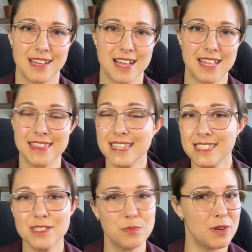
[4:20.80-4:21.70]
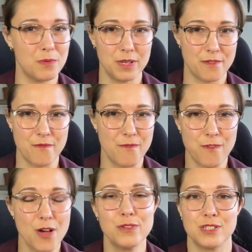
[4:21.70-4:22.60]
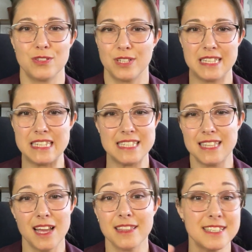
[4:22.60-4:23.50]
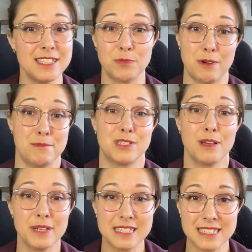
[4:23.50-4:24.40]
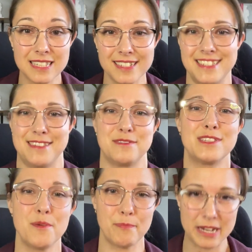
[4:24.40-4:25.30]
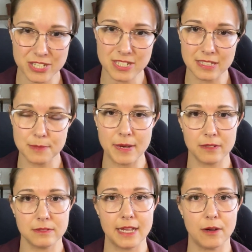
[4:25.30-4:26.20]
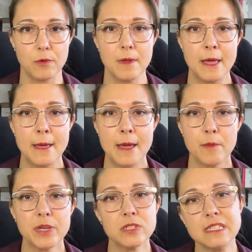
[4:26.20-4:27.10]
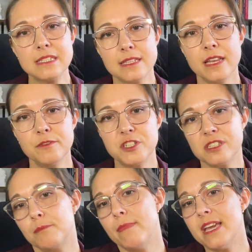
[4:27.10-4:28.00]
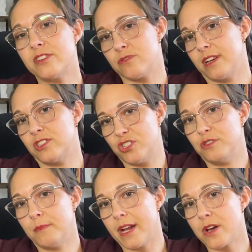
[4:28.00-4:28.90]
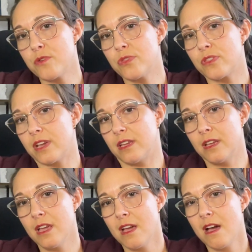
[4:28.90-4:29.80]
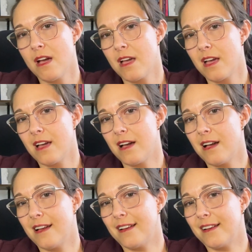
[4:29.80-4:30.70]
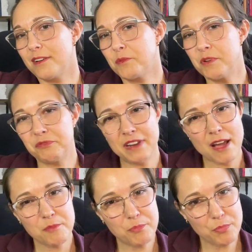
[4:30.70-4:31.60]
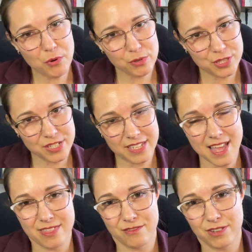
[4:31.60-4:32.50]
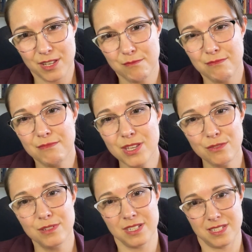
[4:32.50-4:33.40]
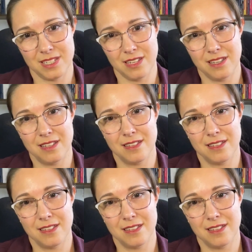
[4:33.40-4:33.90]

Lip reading: And this is what I want to focus on. And this is what I'm so excited and so passionate about now. Because instead of just me trying to do my own thing, we've now brought together a community.